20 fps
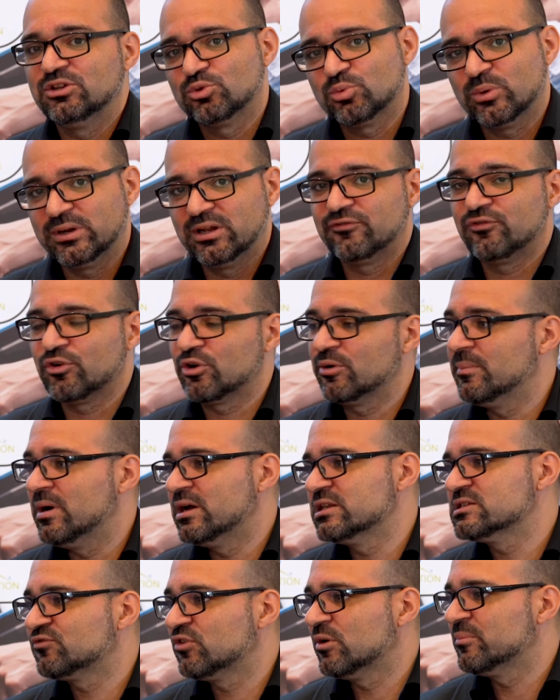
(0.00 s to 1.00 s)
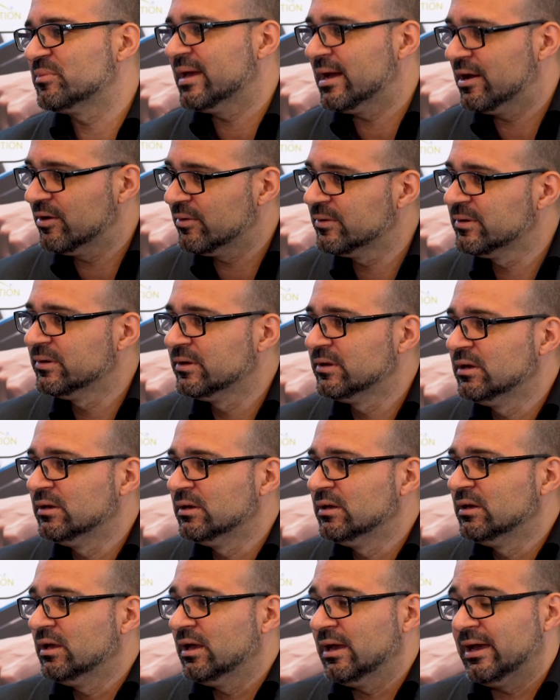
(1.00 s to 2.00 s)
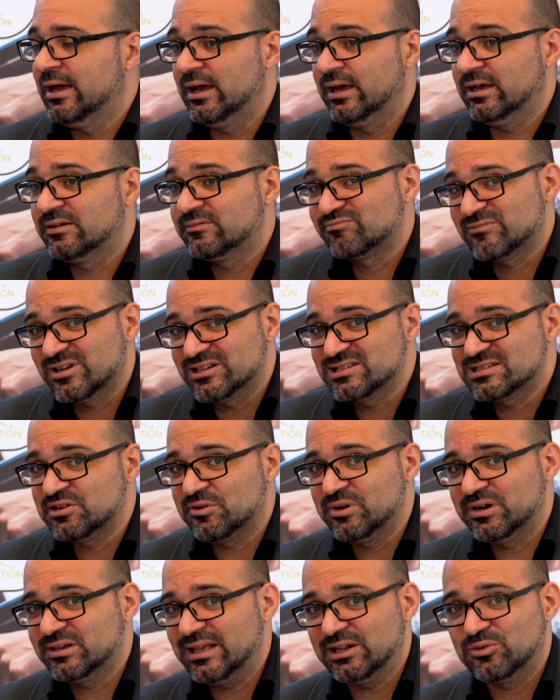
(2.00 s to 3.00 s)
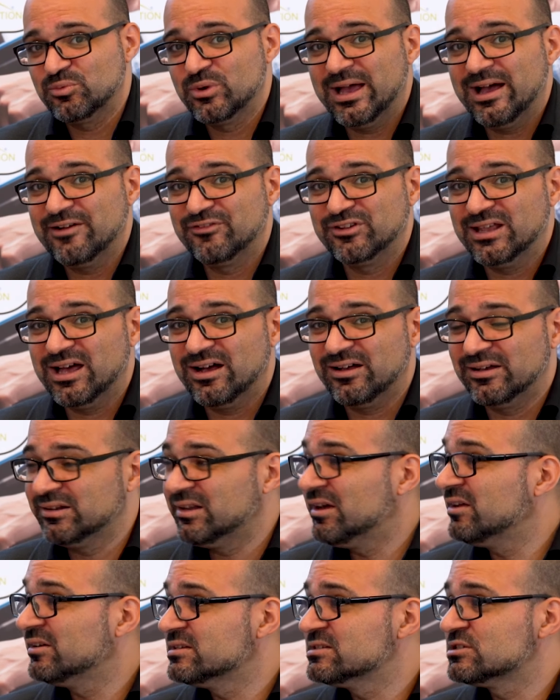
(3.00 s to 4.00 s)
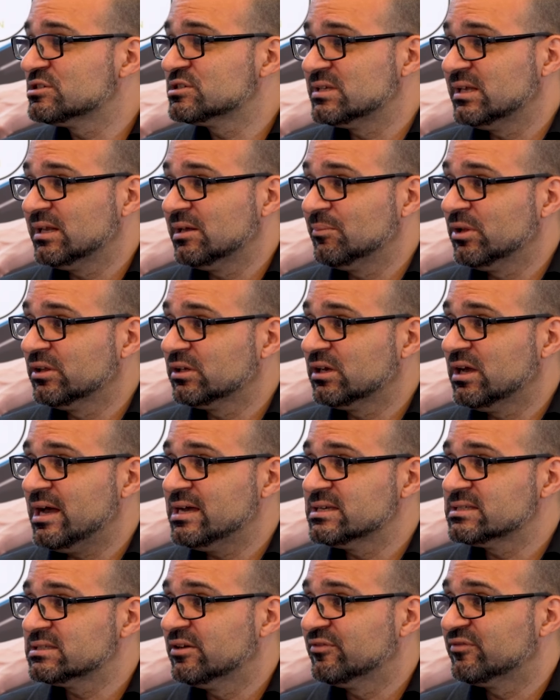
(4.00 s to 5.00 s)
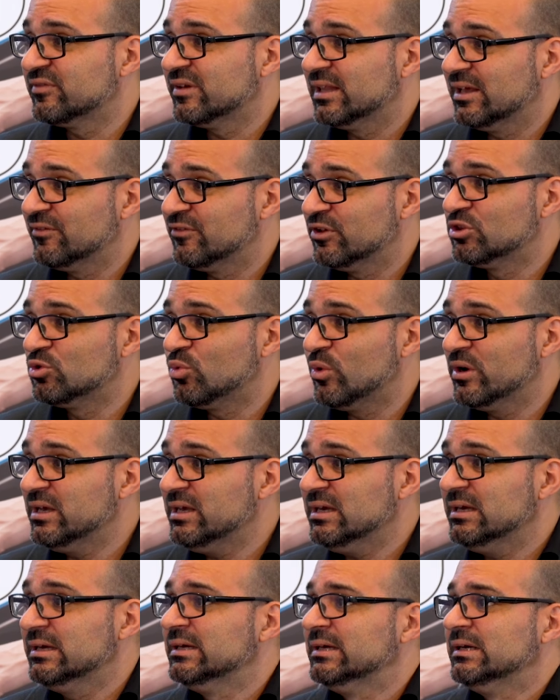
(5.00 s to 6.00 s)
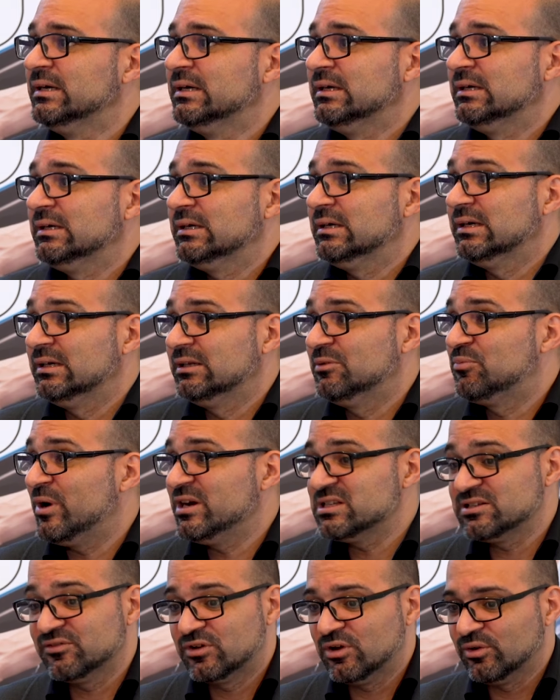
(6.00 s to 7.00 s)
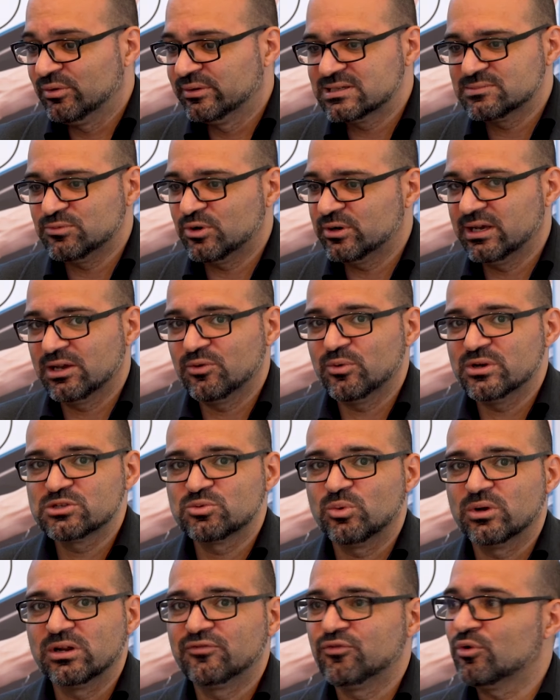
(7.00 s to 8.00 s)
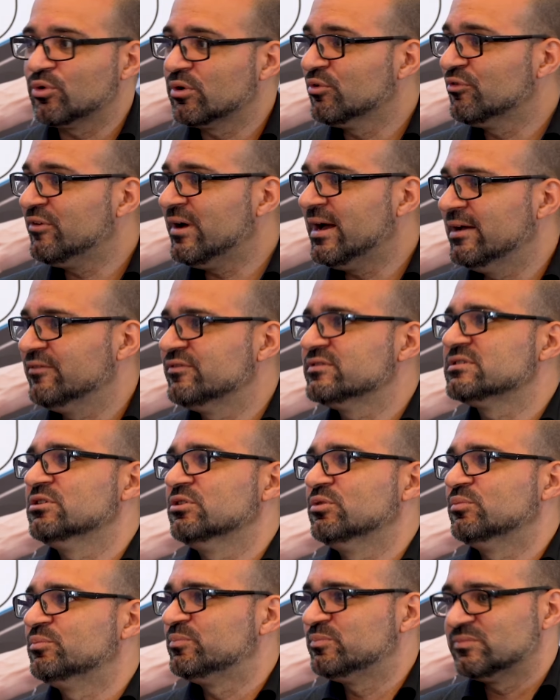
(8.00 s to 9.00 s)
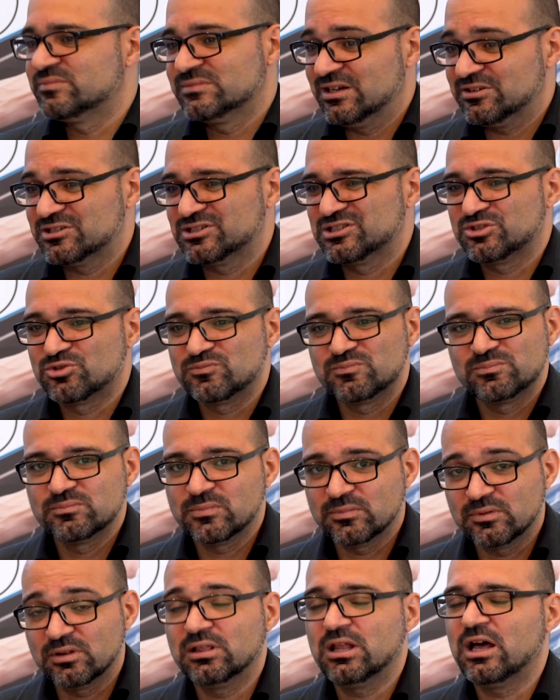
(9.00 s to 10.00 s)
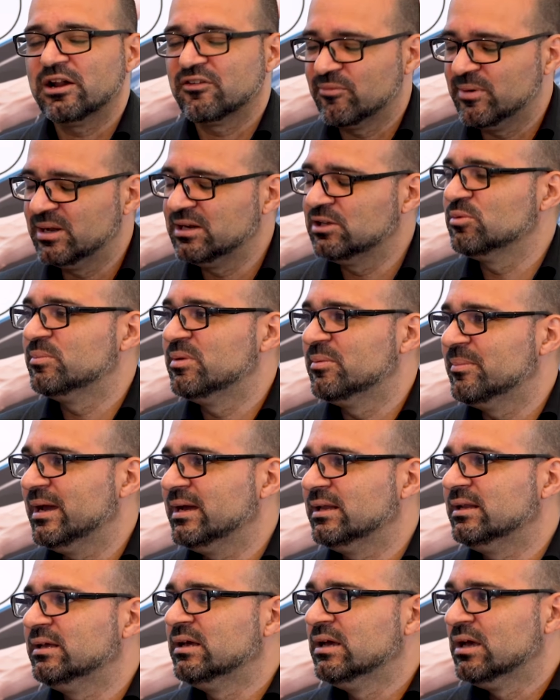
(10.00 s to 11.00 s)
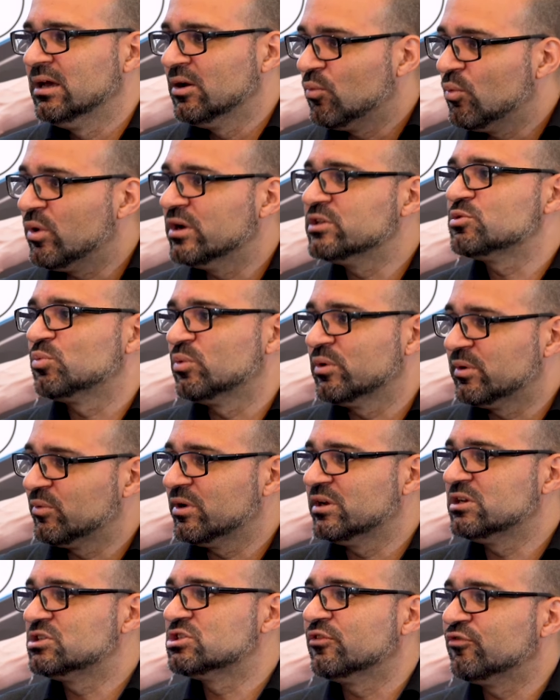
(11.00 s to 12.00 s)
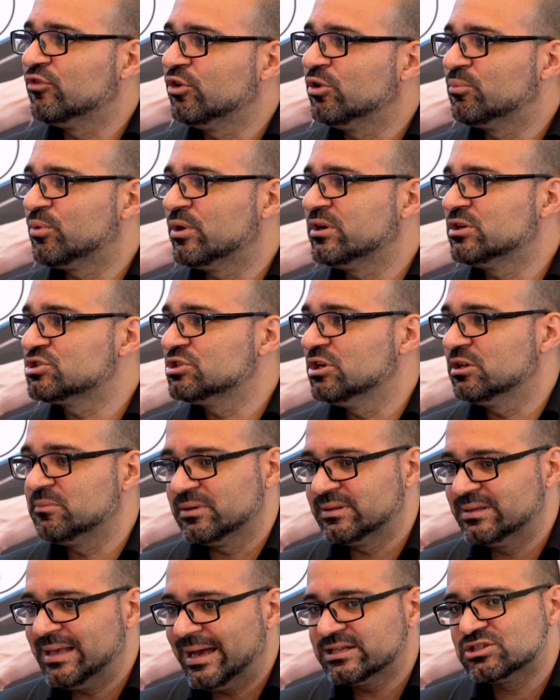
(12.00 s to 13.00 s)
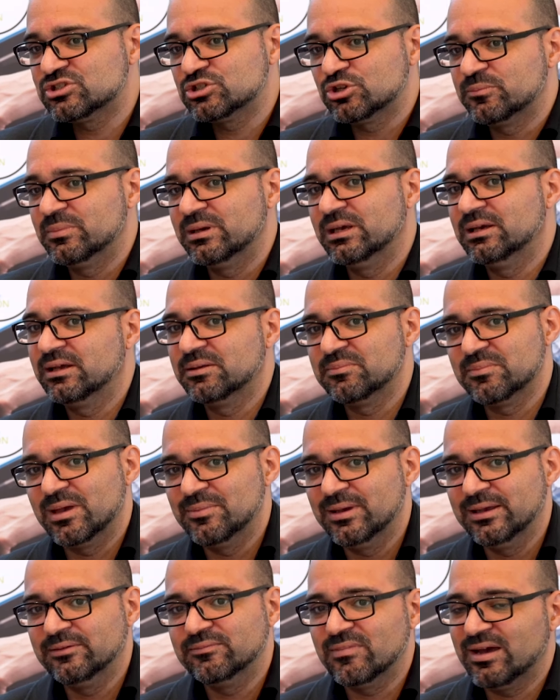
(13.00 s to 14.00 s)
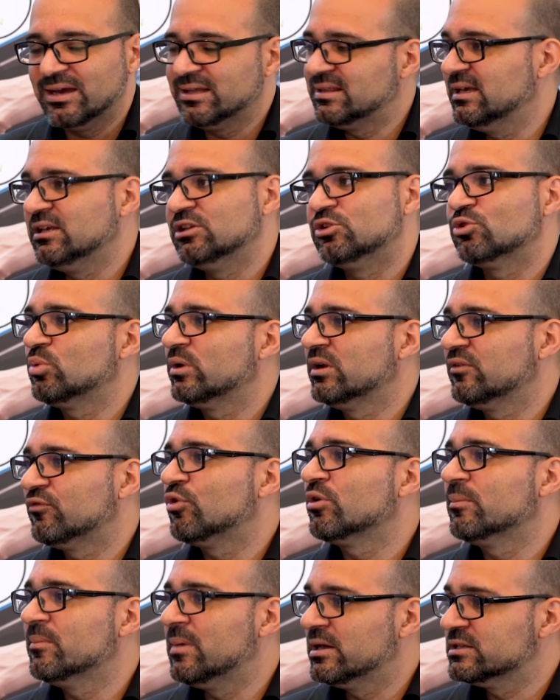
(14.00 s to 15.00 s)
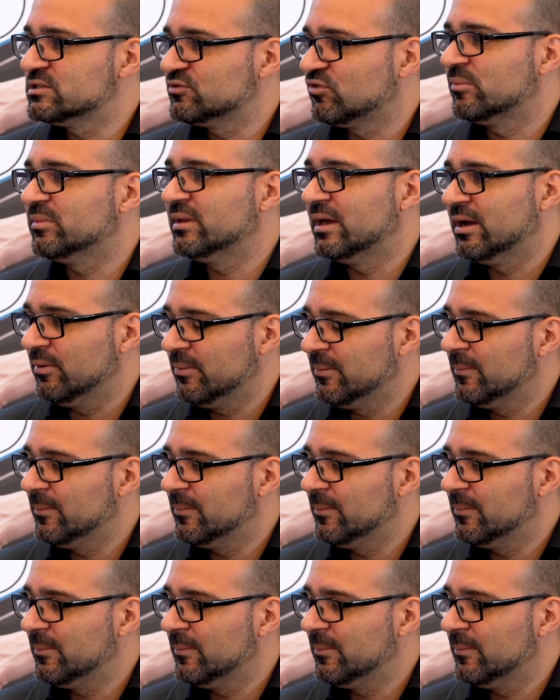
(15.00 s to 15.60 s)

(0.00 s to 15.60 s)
to 24 months from now. Considering that we have an all-in sustainable cost of $11.20, the price of gold this morning was $24.05. So there's a lot of money to be made once we reach the full production, but that should be in maybe 18 to 24 months from now.